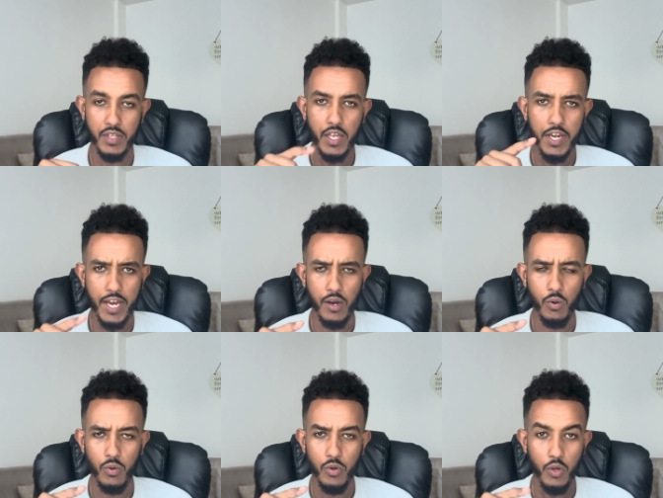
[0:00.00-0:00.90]

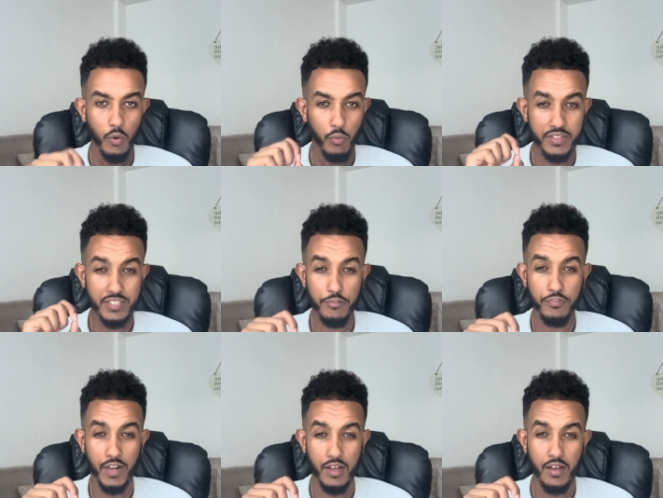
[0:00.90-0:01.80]
Now, when I say a
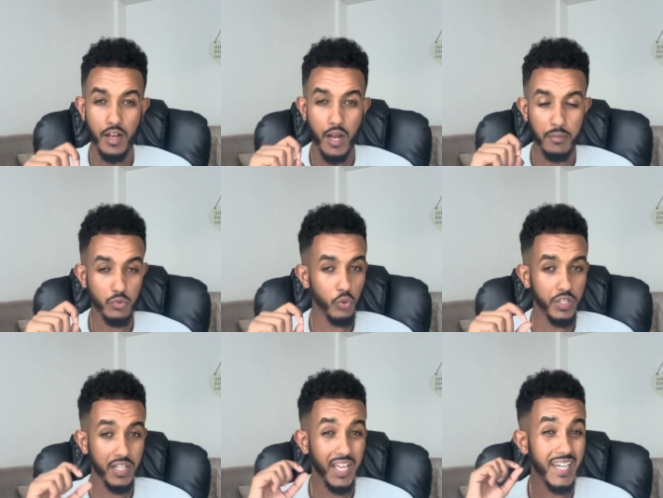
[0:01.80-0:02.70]
flat, I'm
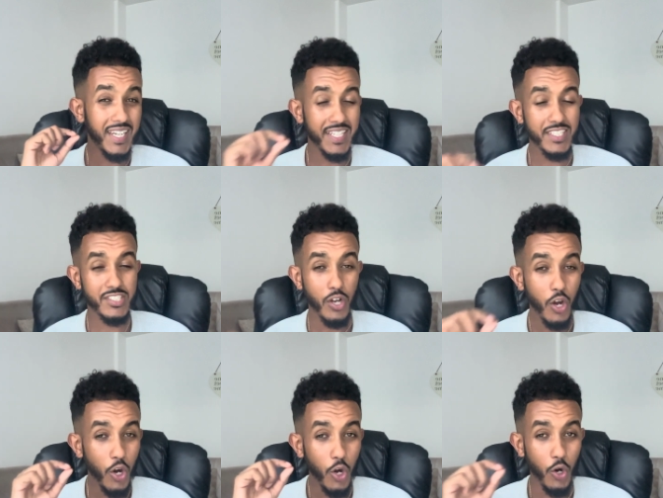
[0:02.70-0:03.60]
talking a
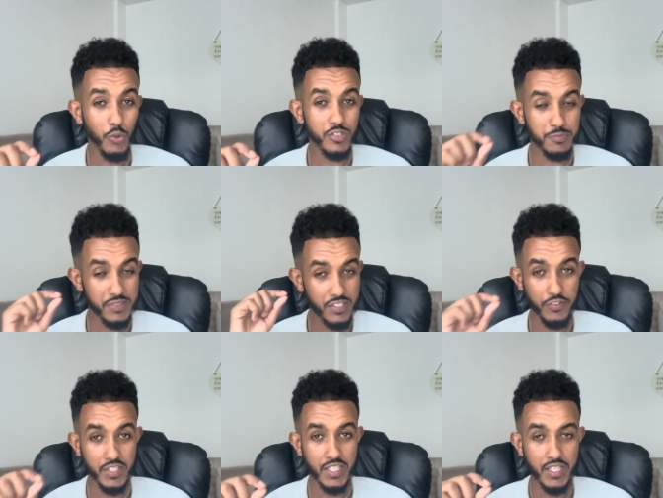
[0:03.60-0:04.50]
leasehold
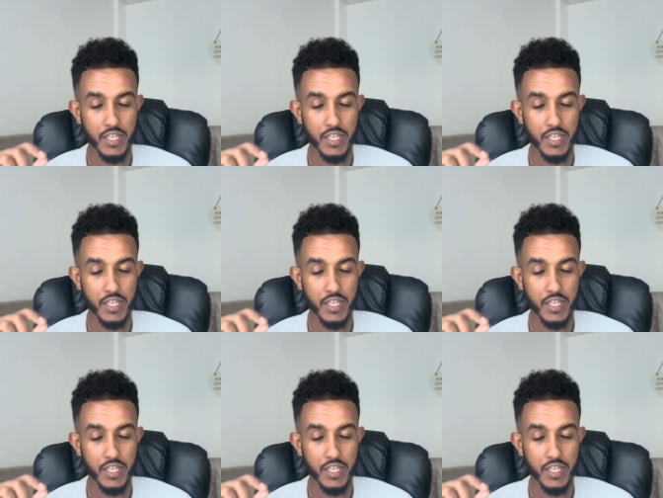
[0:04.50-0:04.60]
specifically.